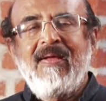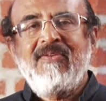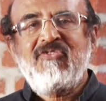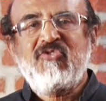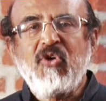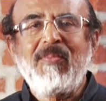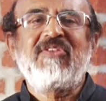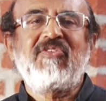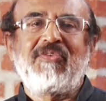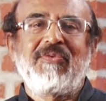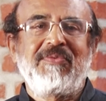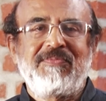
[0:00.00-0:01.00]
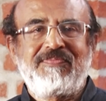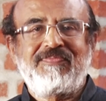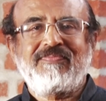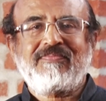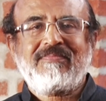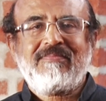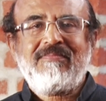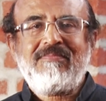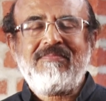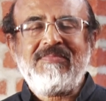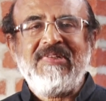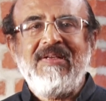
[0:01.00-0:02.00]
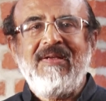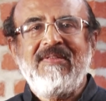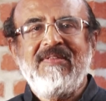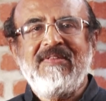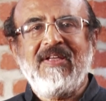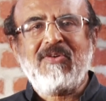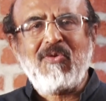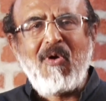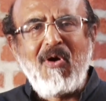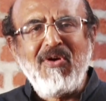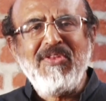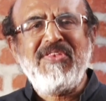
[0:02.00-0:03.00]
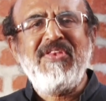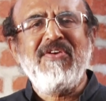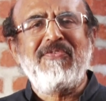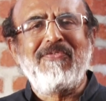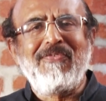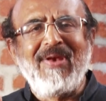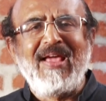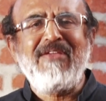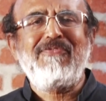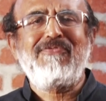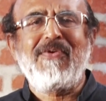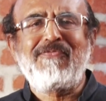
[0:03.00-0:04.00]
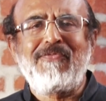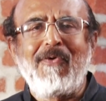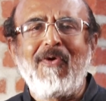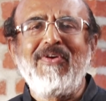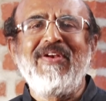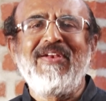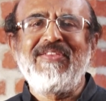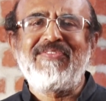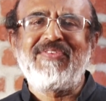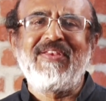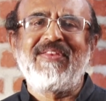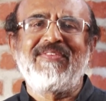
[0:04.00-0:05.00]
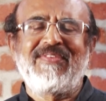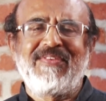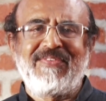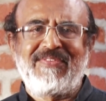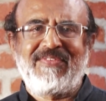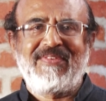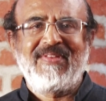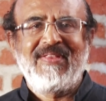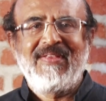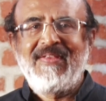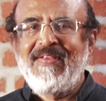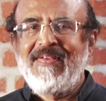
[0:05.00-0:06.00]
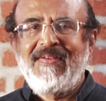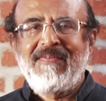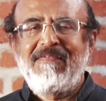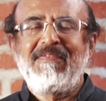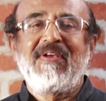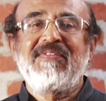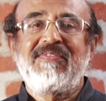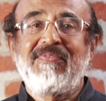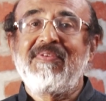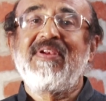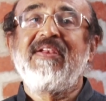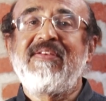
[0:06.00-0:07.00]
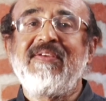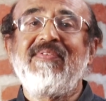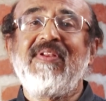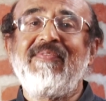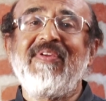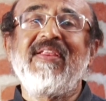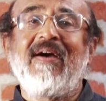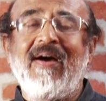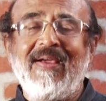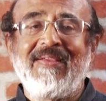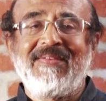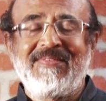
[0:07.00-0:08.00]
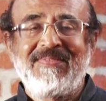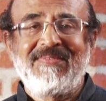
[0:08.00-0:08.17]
So much so, the quality of life of ordinary citizens was relatively very high.